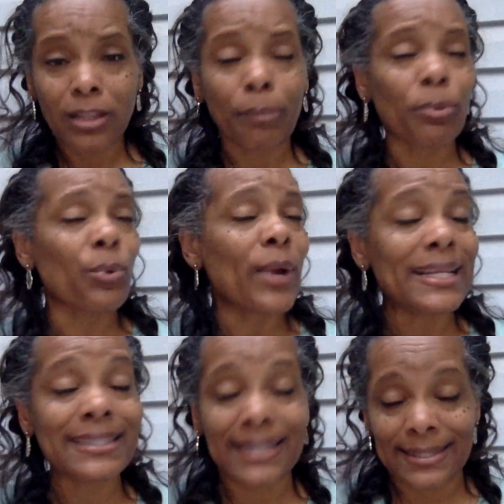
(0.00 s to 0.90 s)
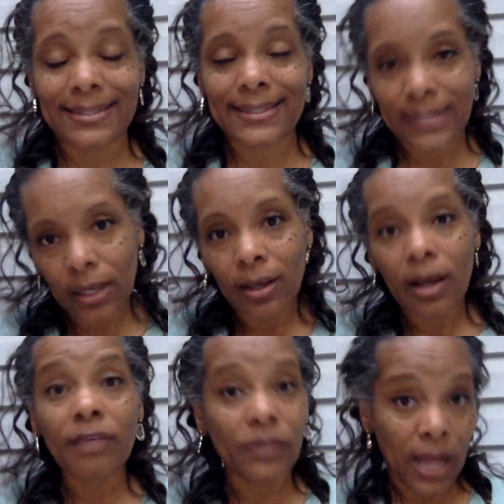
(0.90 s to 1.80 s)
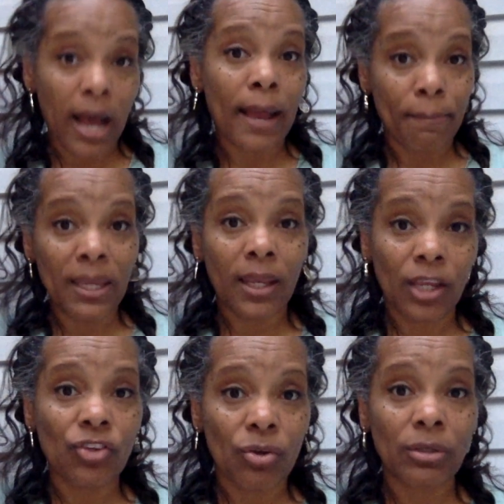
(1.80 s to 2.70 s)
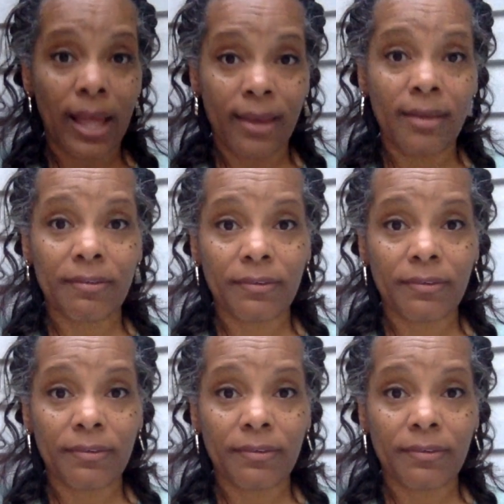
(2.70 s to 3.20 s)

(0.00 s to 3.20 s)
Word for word: the presence of God being in your life.